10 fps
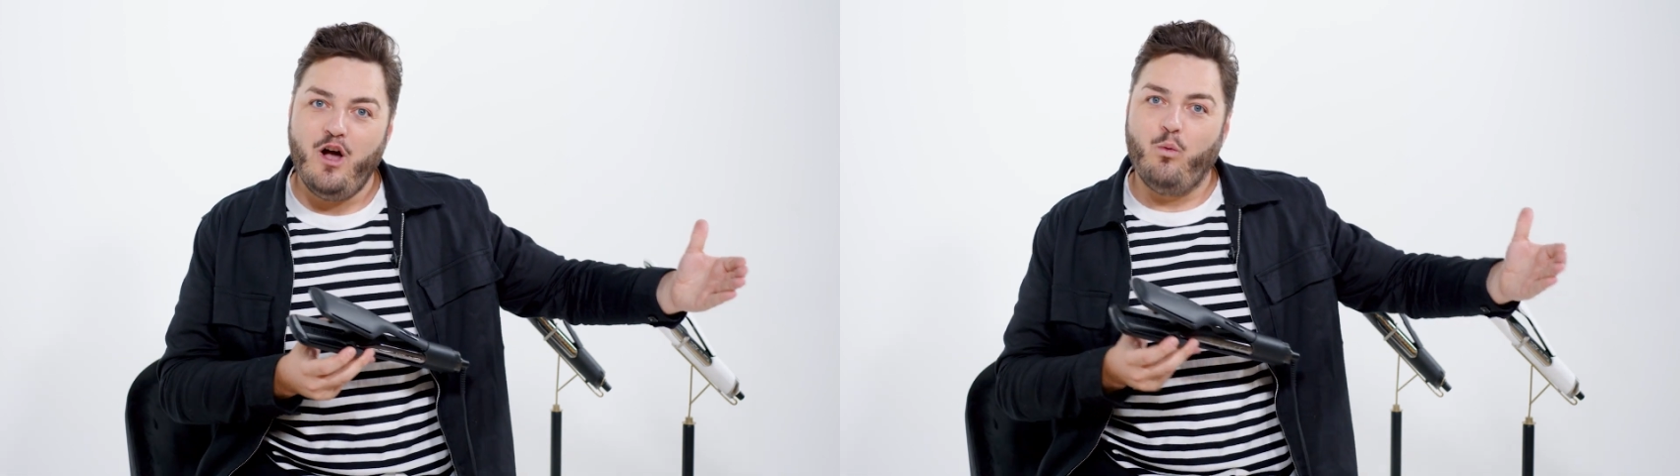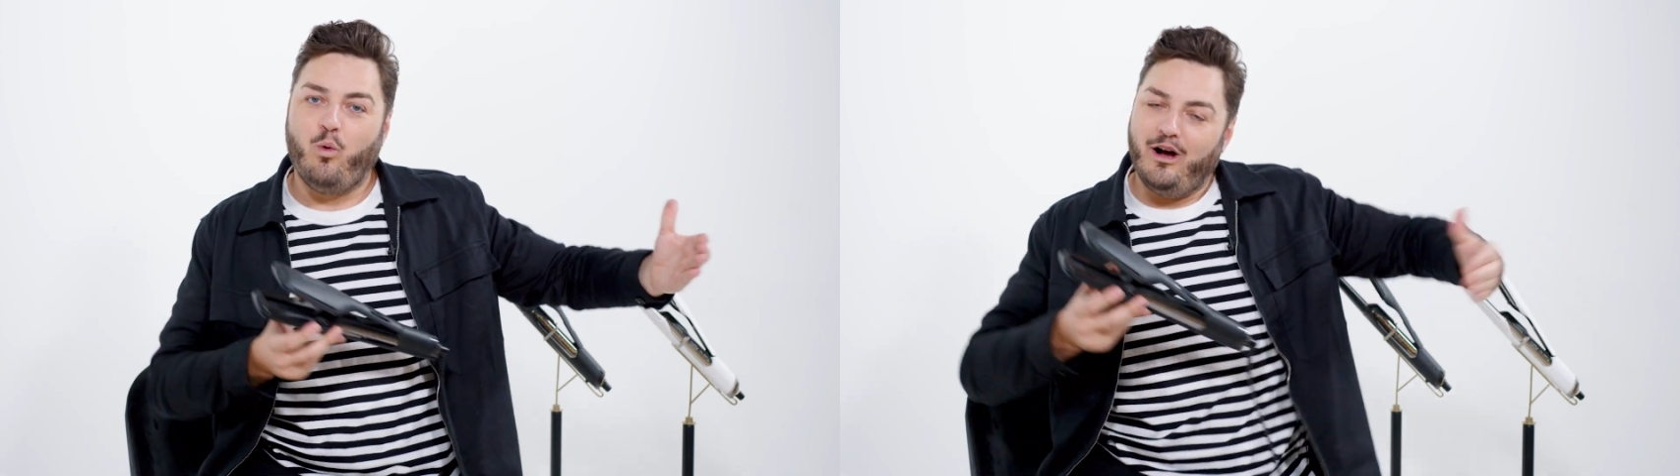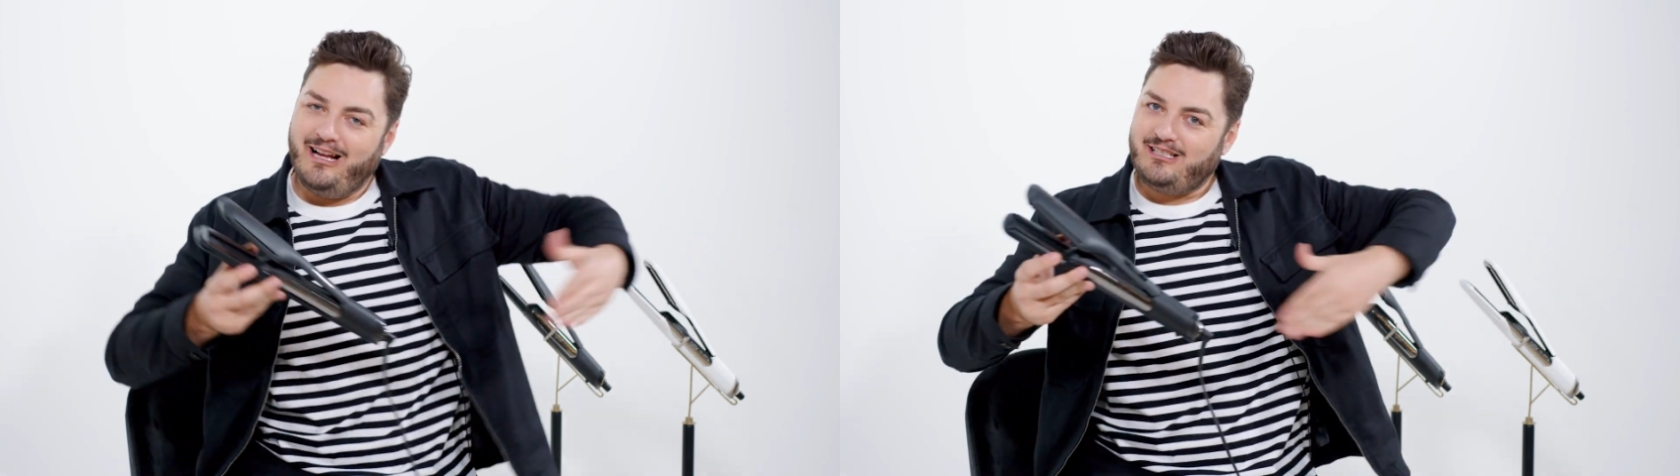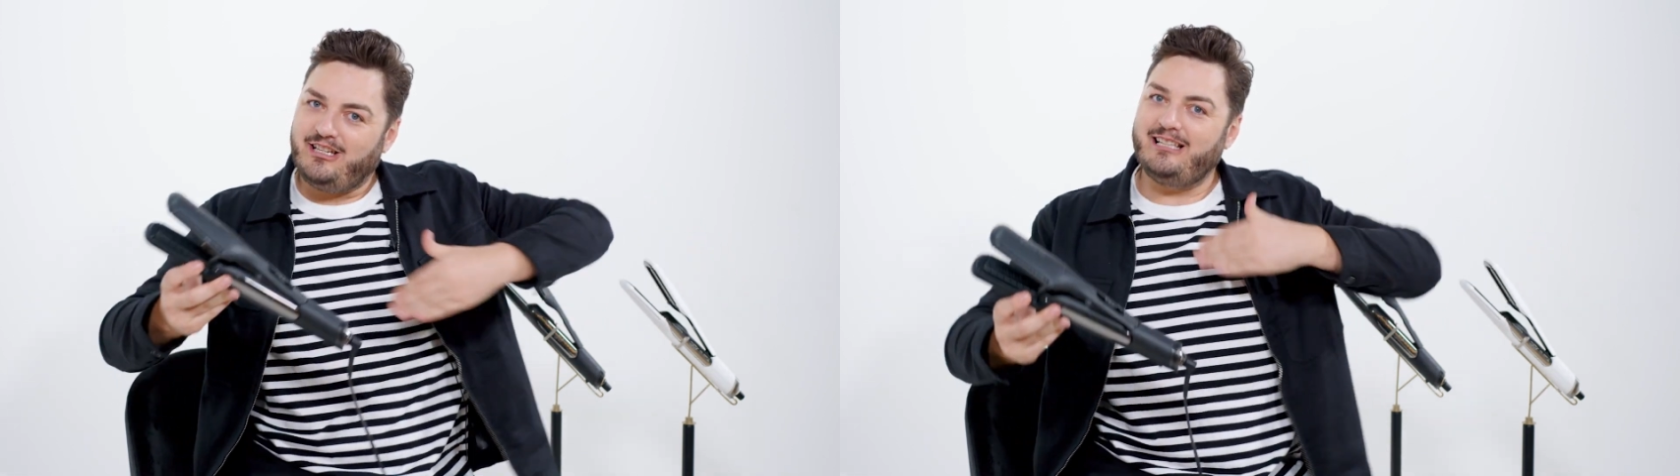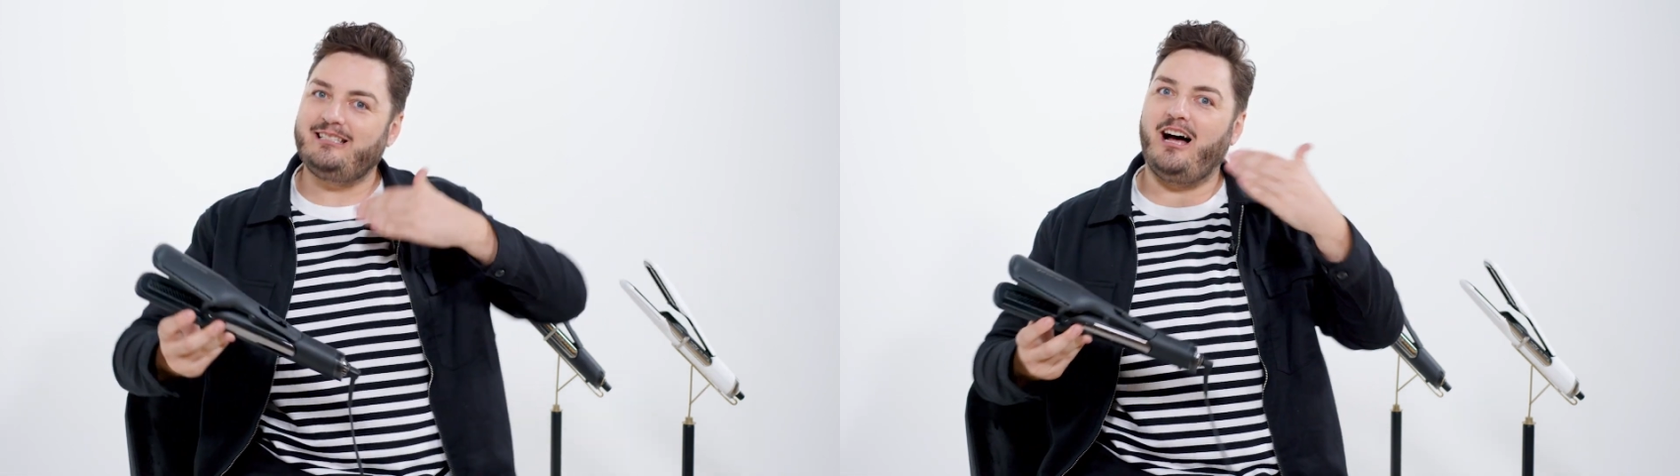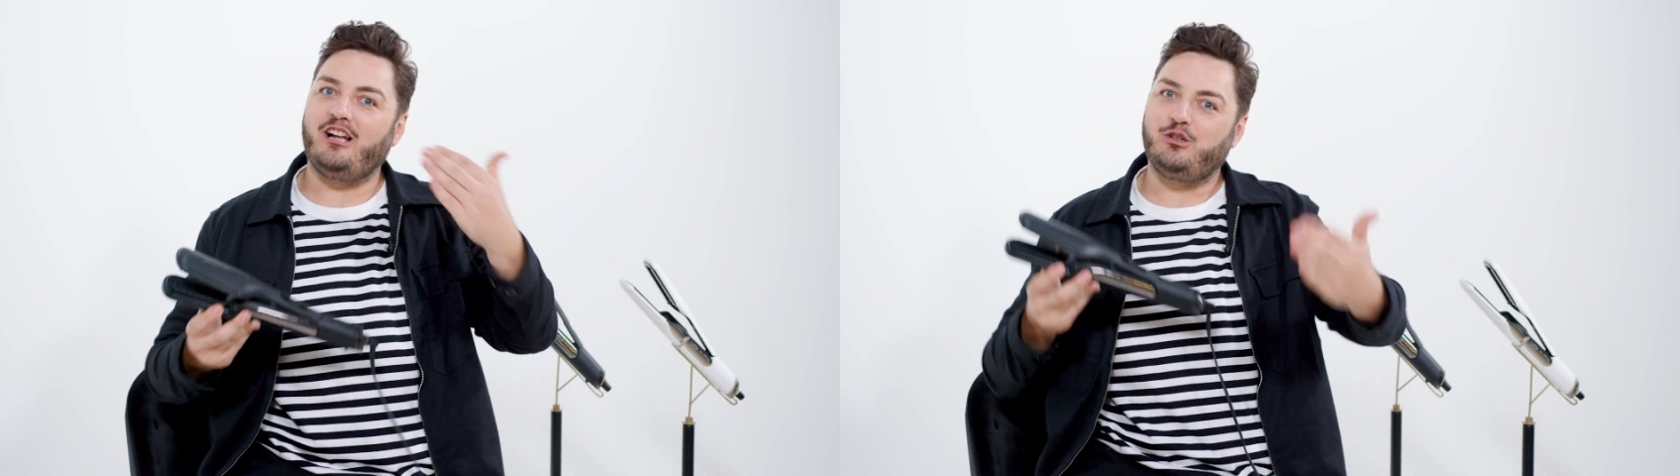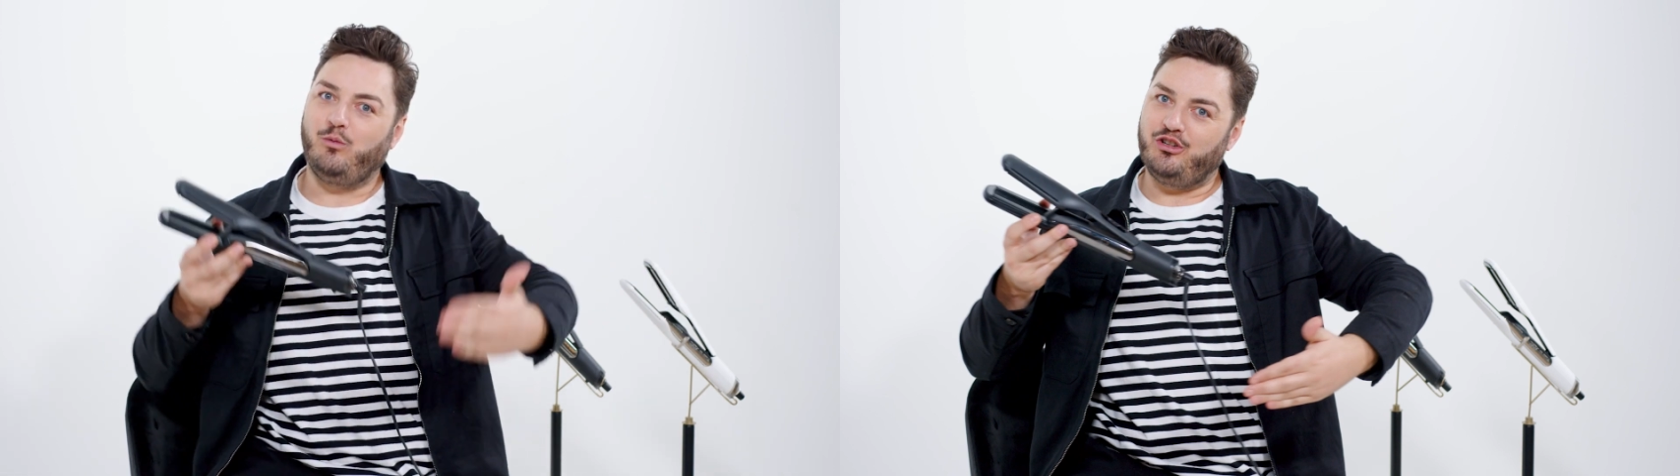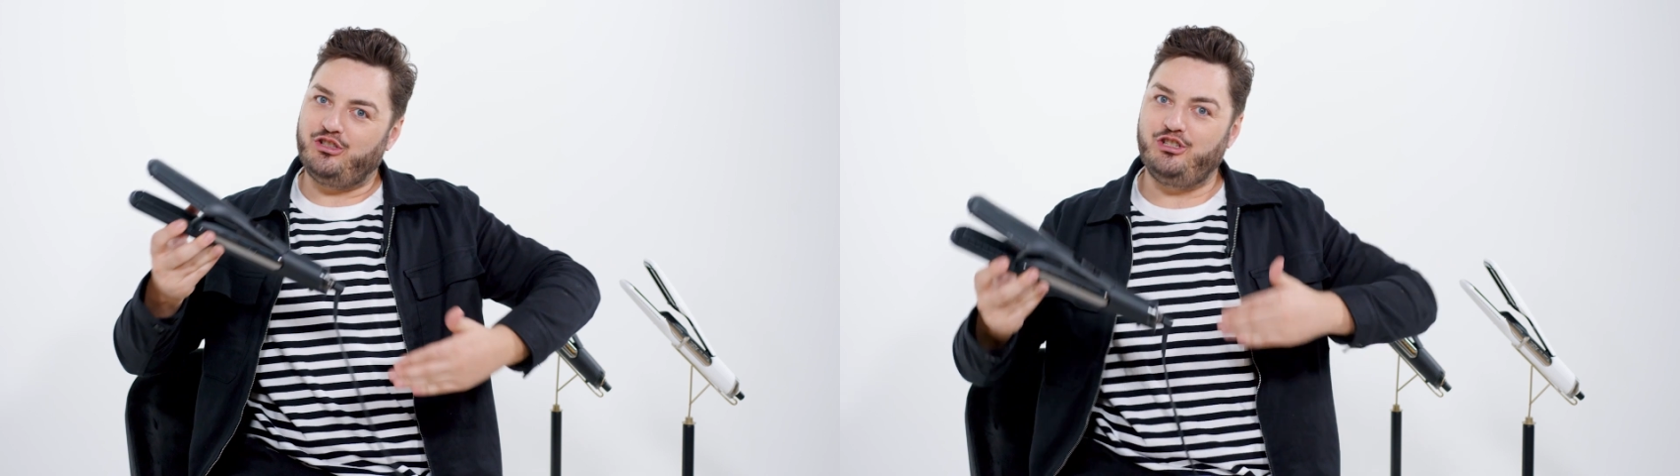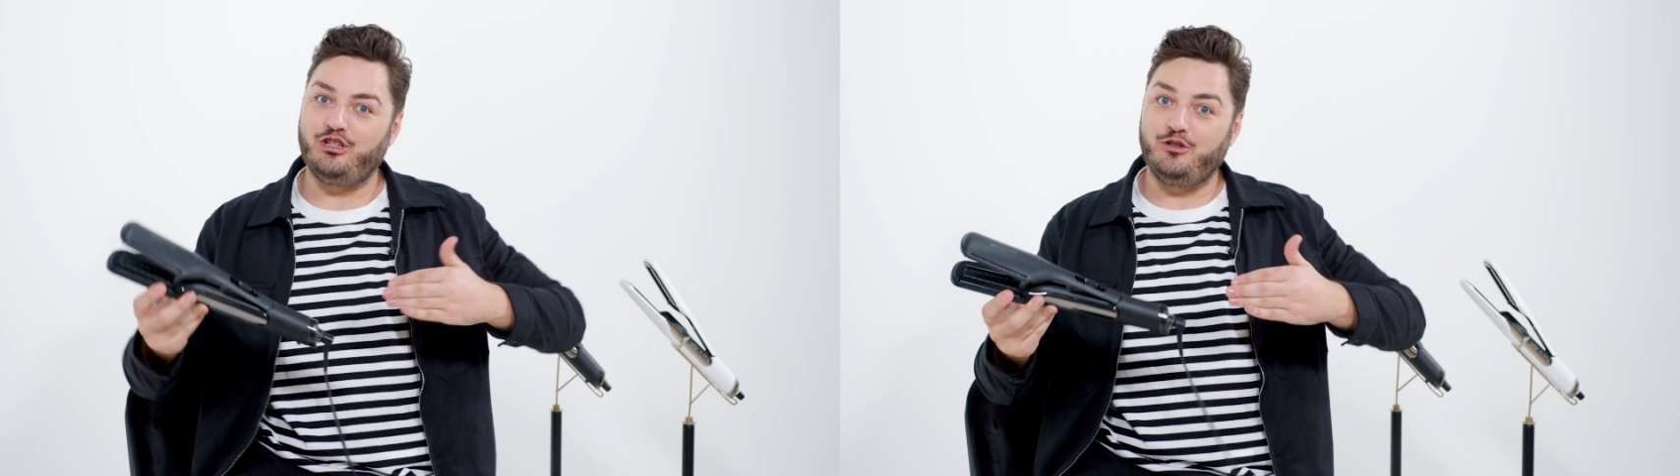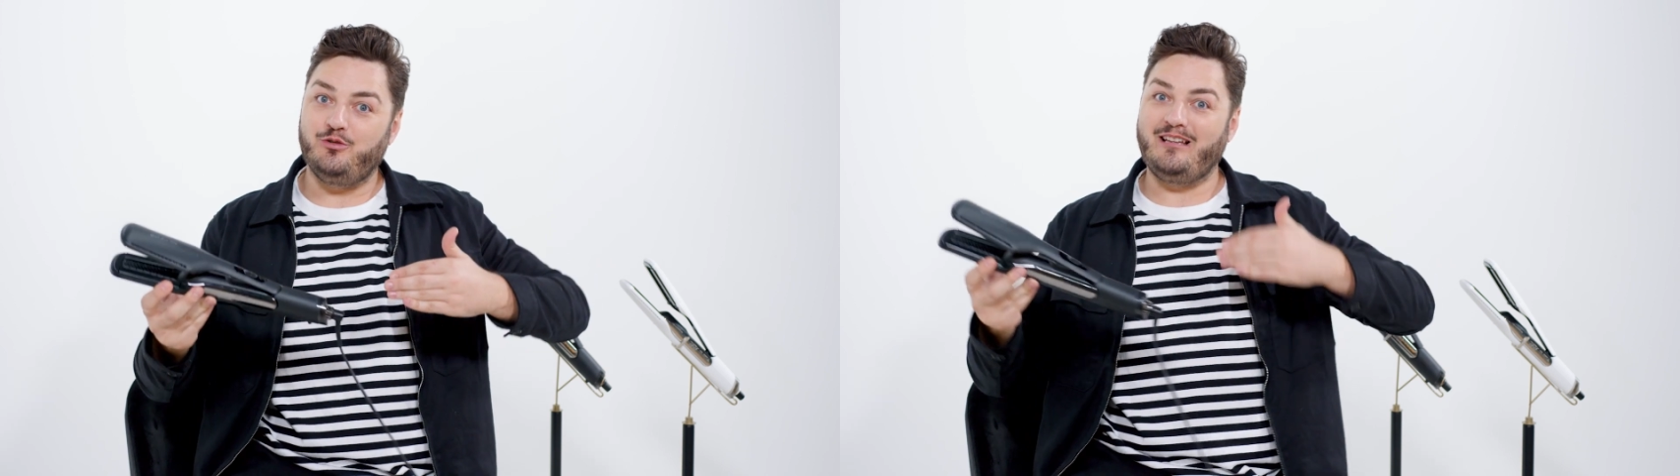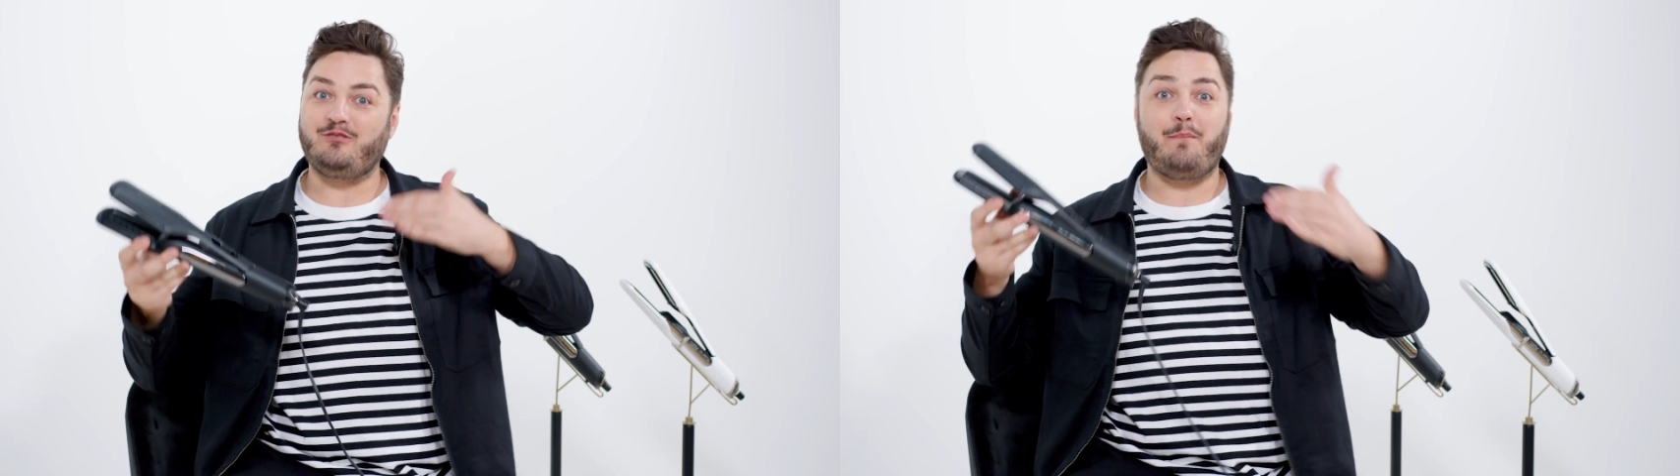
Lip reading: What it's going to start to want to do is